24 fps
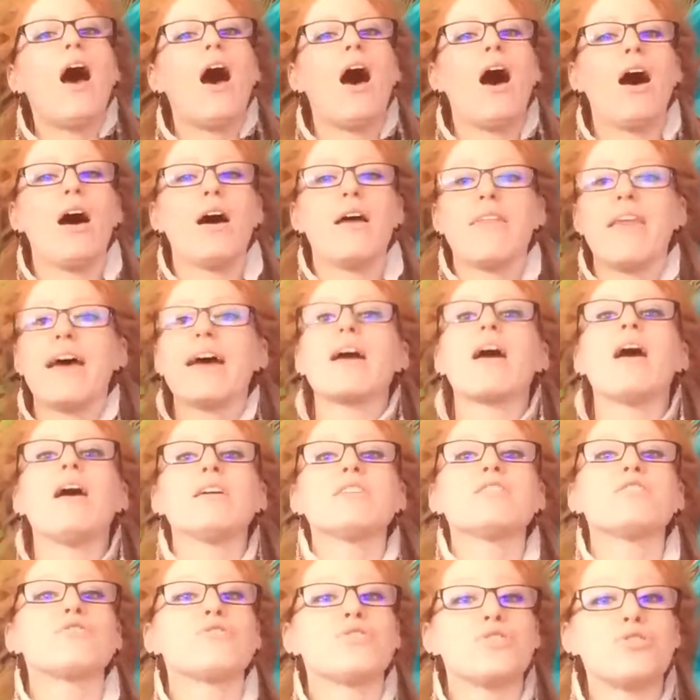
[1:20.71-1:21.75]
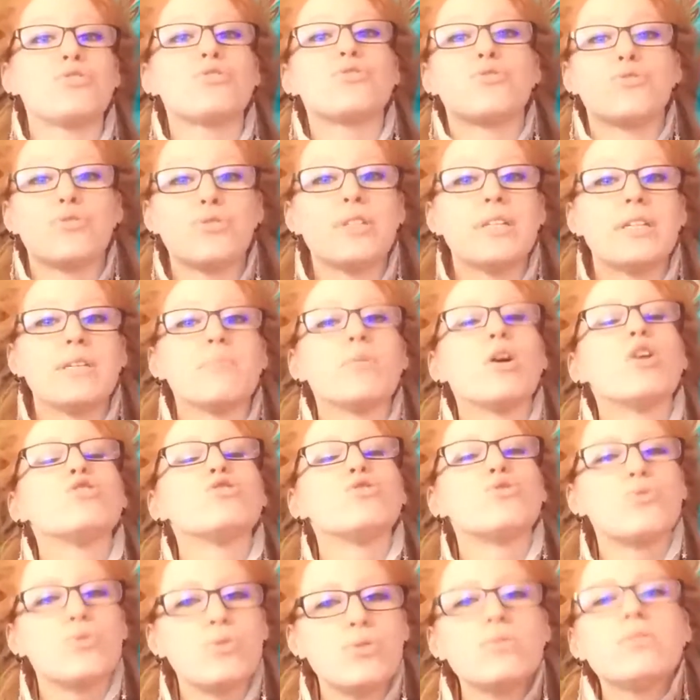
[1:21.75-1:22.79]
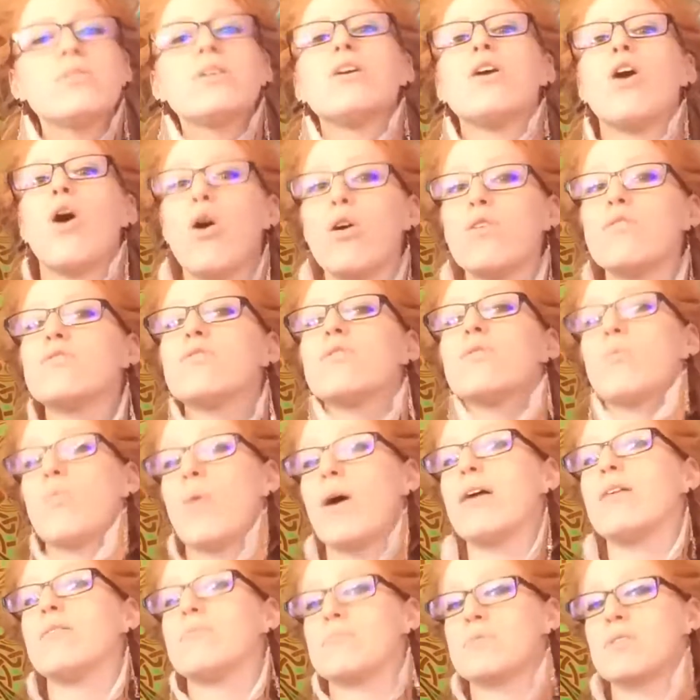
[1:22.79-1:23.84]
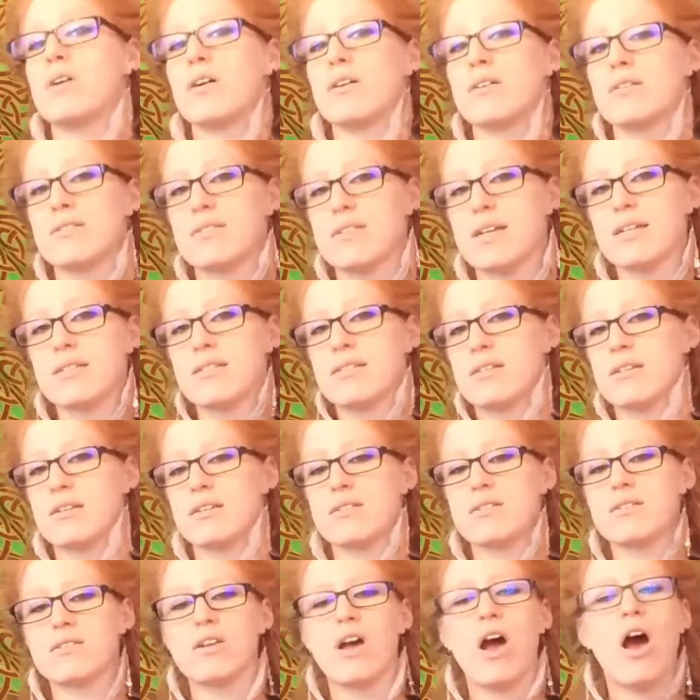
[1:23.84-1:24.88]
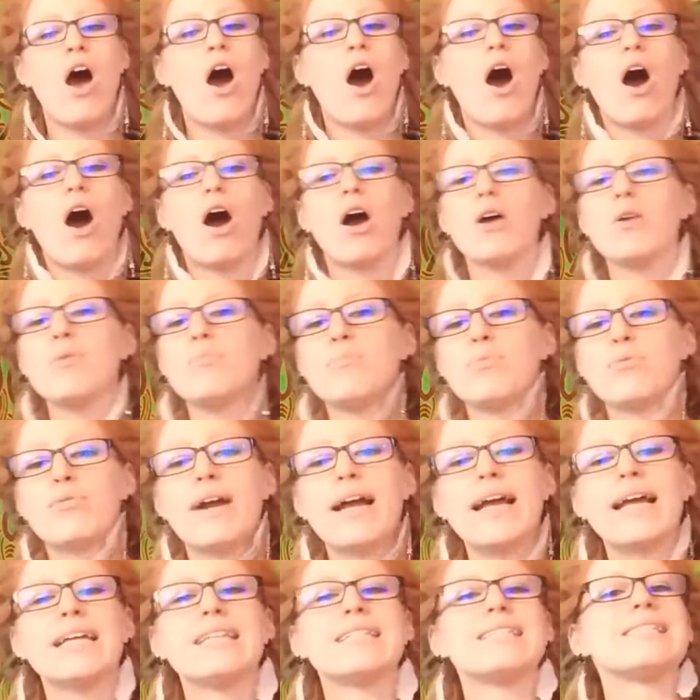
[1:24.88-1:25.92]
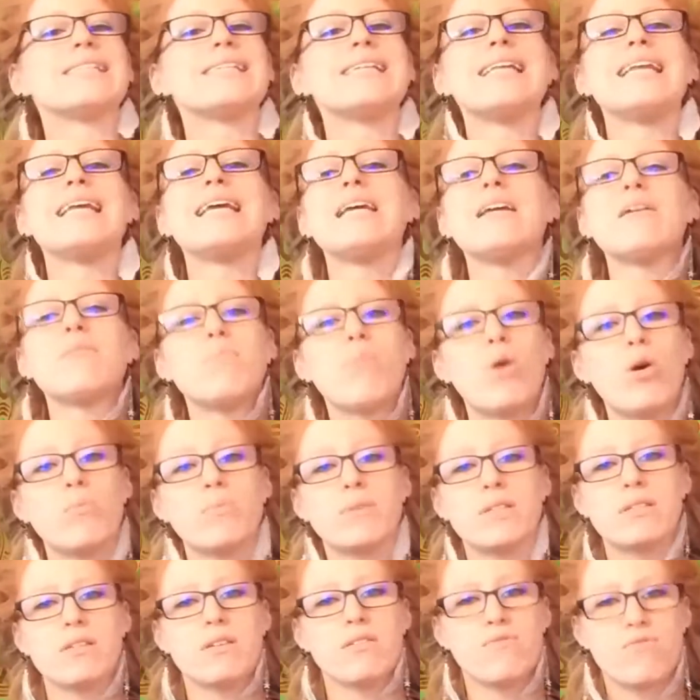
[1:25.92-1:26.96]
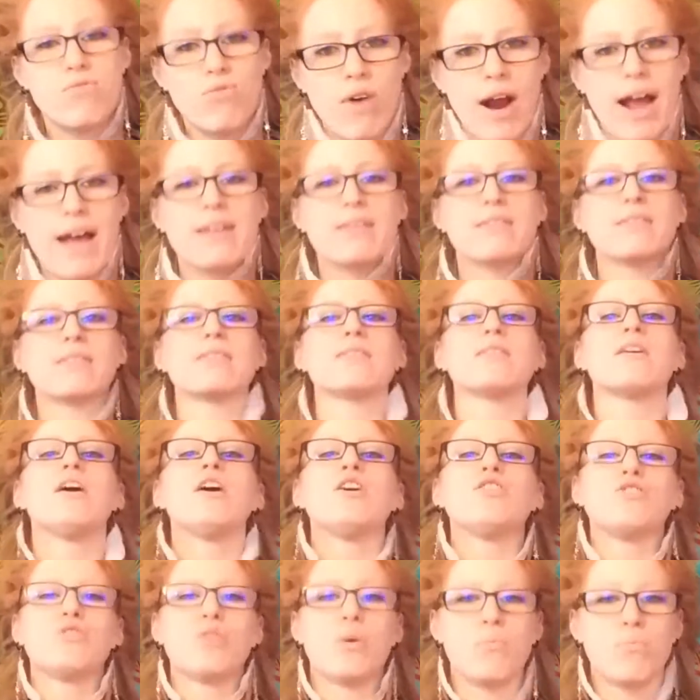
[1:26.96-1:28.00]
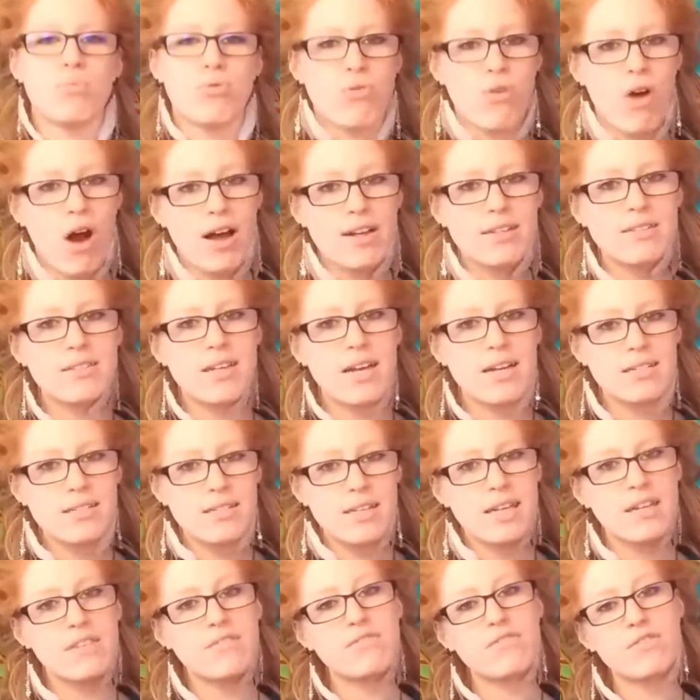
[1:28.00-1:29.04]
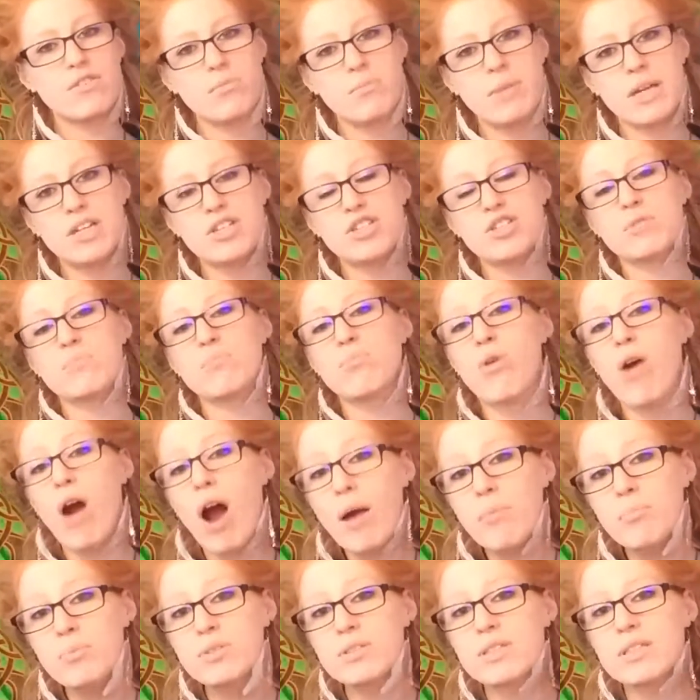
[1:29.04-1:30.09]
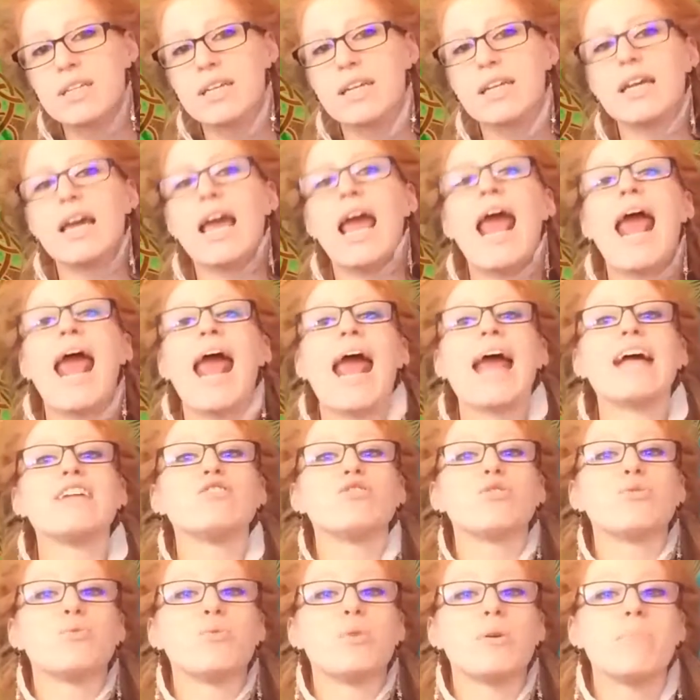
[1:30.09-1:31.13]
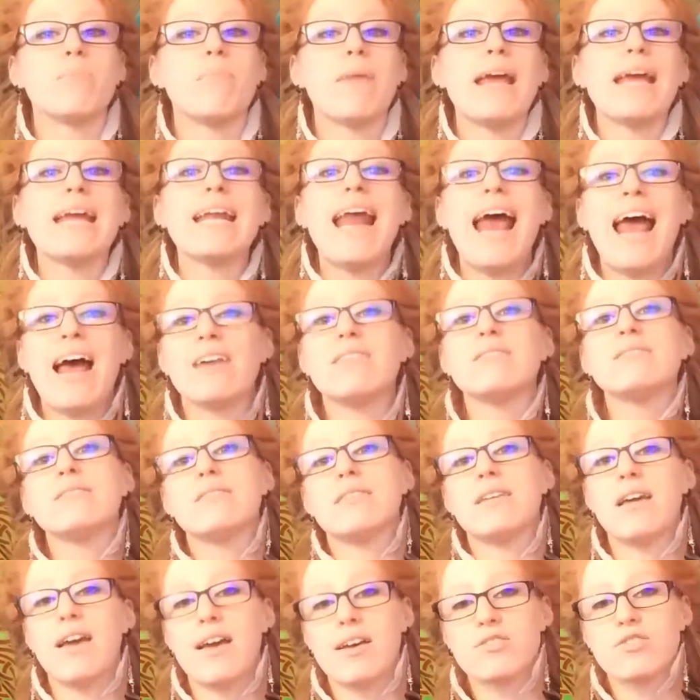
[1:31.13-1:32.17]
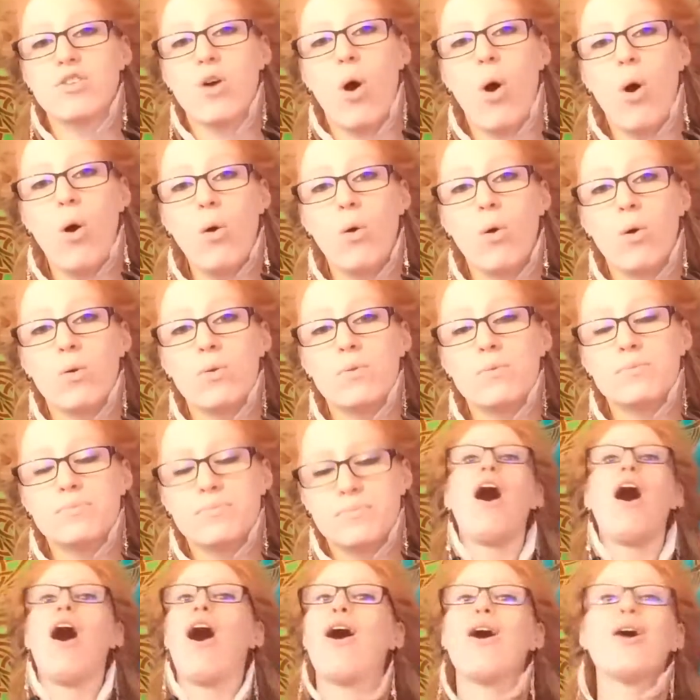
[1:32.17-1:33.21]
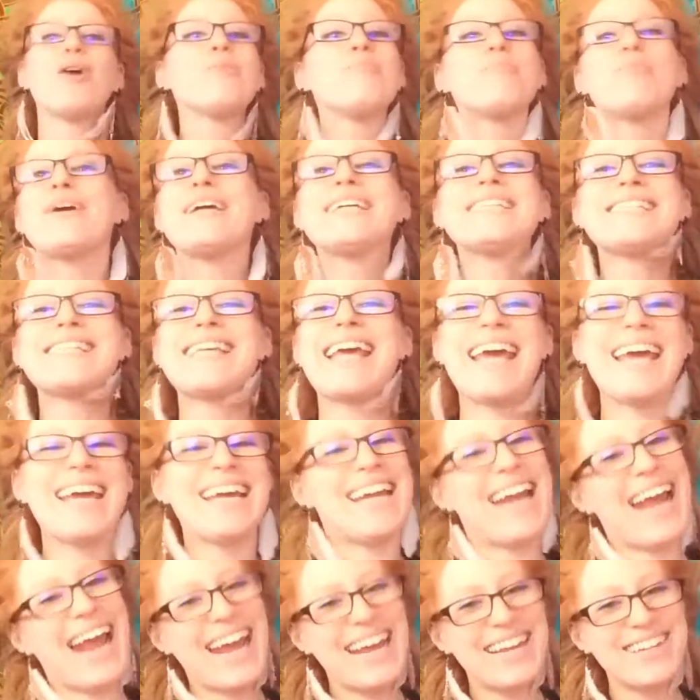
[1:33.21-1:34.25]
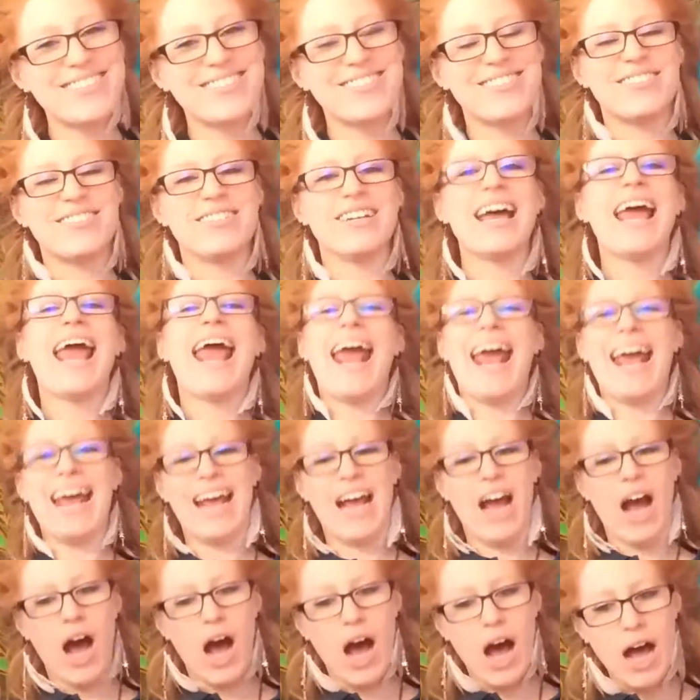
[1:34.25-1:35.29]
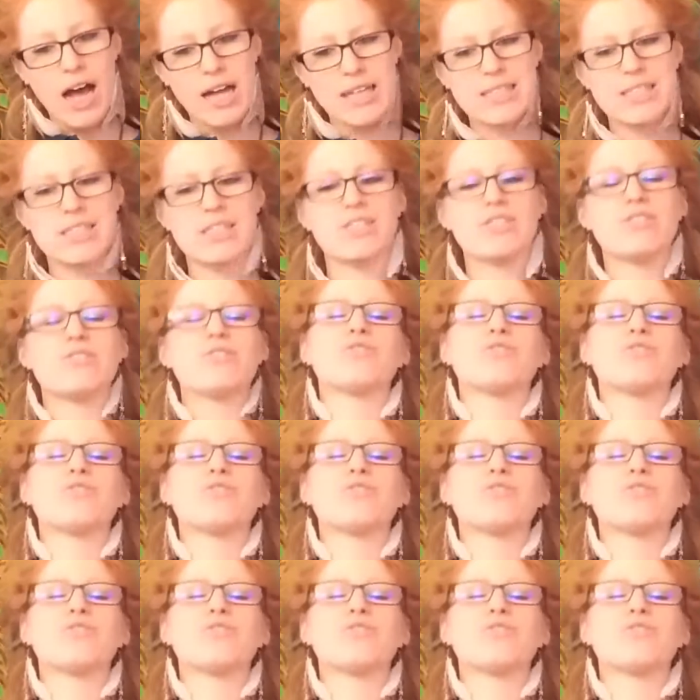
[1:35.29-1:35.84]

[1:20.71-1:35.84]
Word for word: Uh, that constant stream truly overwhelms our senses. Our brains need moments of rest to process information properly and to remain healthy as a whole. Our brains can't handle a constant